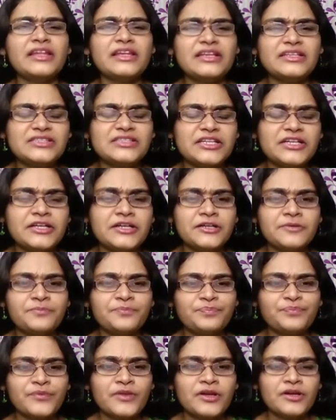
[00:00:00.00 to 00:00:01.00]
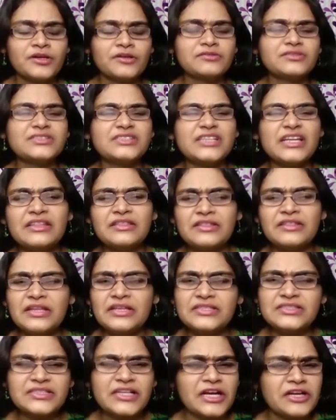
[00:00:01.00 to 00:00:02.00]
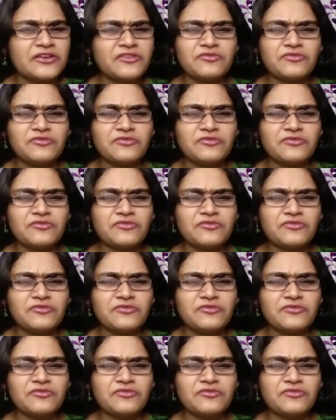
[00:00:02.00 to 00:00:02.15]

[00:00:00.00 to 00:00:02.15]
easy to see in these kind of